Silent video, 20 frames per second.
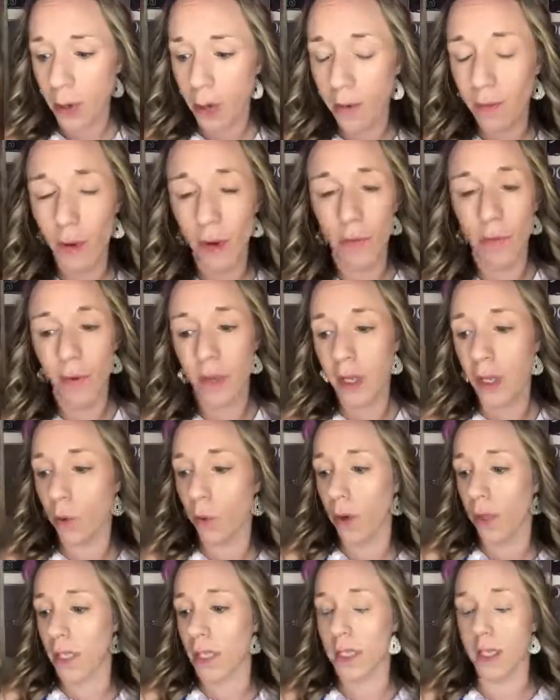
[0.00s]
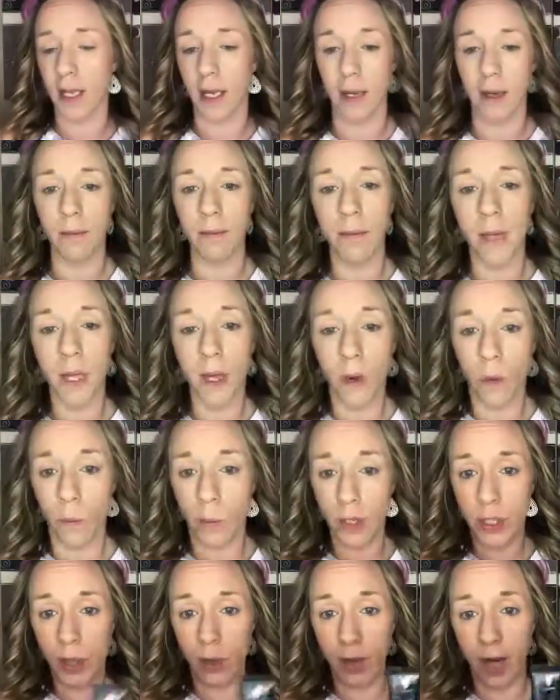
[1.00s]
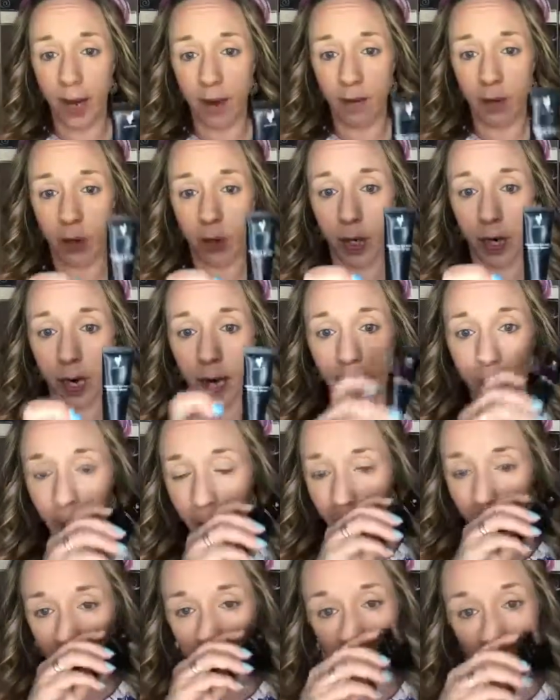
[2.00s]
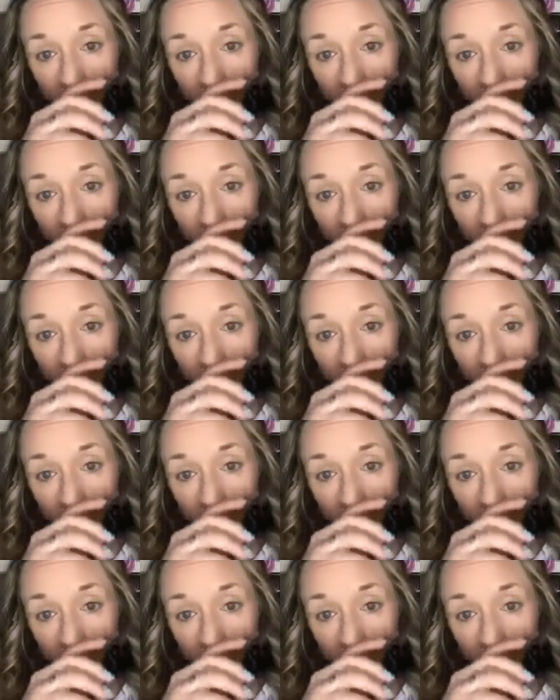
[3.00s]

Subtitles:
If you have really oily skin, we do have a great eye primer,